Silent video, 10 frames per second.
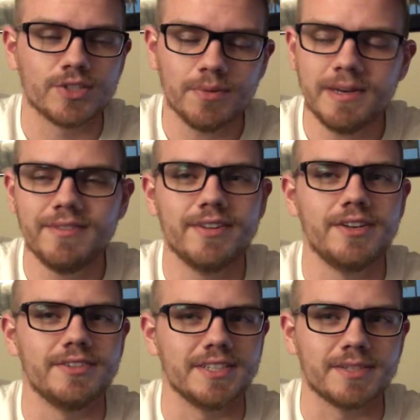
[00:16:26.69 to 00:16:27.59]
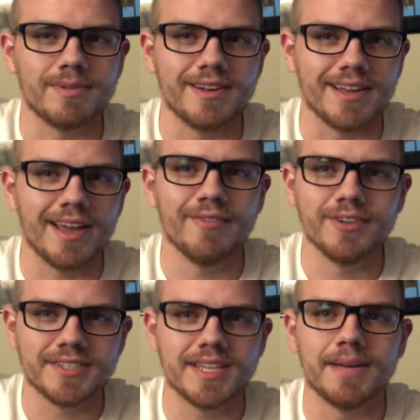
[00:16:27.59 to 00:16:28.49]
So many videos explaining
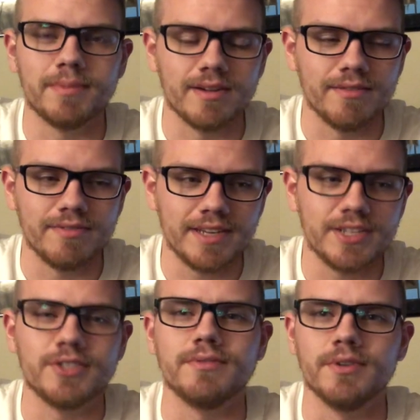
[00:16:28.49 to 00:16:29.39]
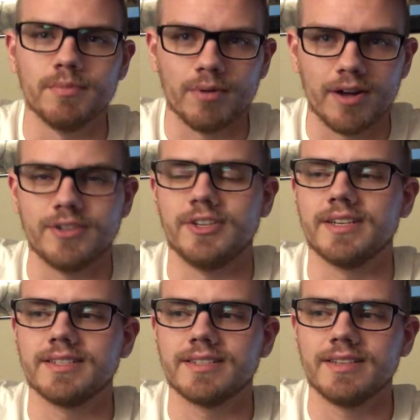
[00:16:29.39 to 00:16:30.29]
every step of each of your
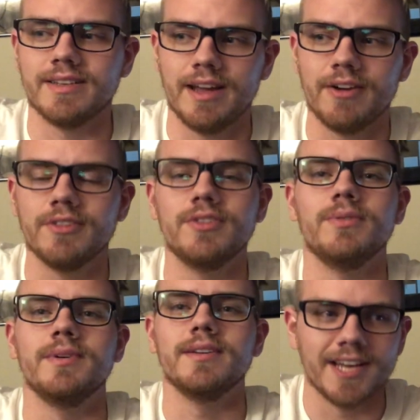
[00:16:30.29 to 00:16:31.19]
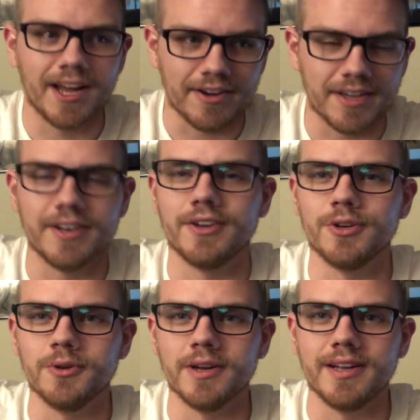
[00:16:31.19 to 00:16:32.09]
projects and how to do it and how to get a
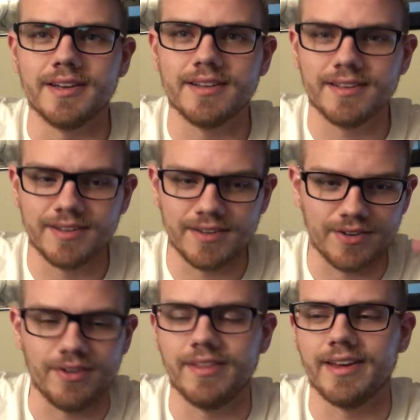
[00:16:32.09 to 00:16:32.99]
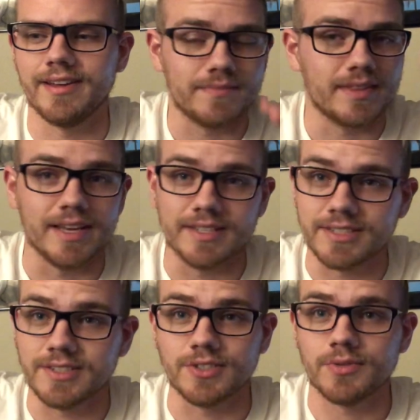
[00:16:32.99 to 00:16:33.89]
good grade and all that.
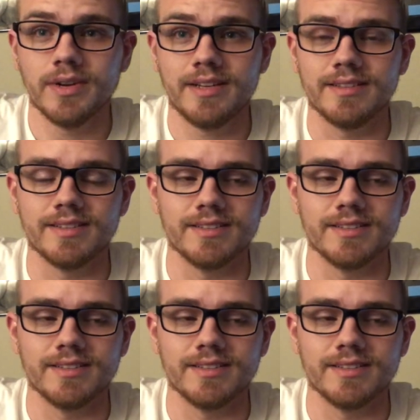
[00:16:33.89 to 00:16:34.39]
That's great.